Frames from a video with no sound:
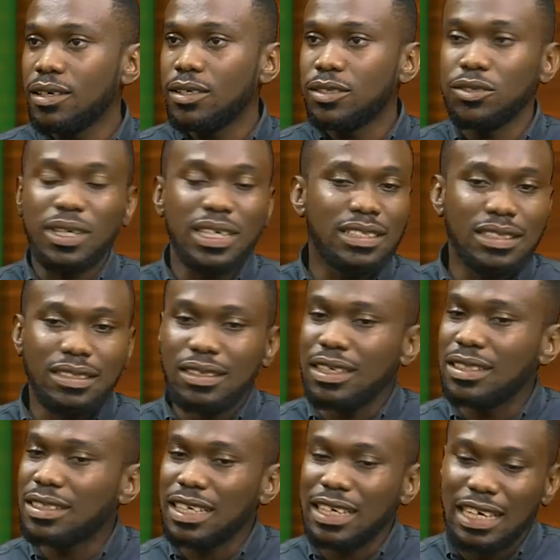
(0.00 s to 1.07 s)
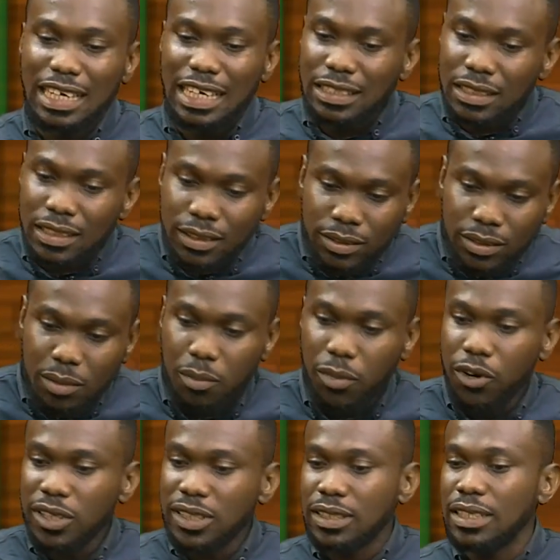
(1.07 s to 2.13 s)
So it's, it's eating into the
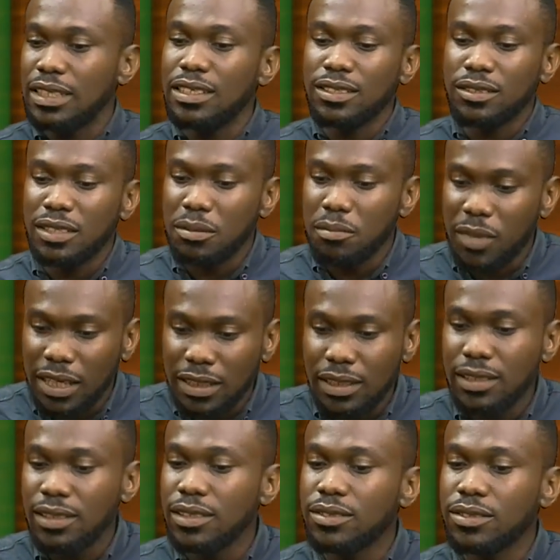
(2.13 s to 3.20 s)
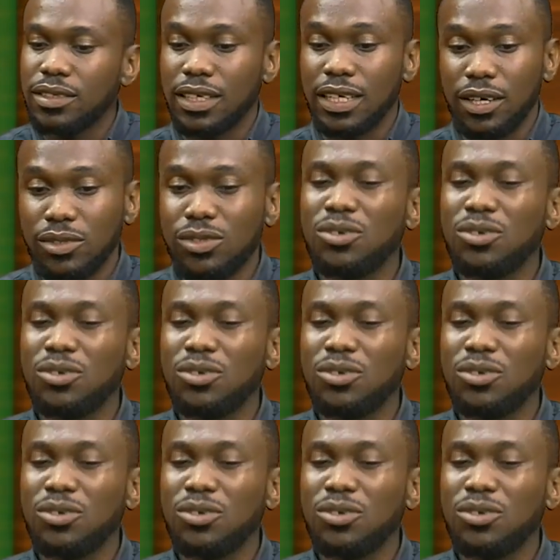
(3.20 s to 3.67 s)
boys, it's eating into the men, it's eating into the girls.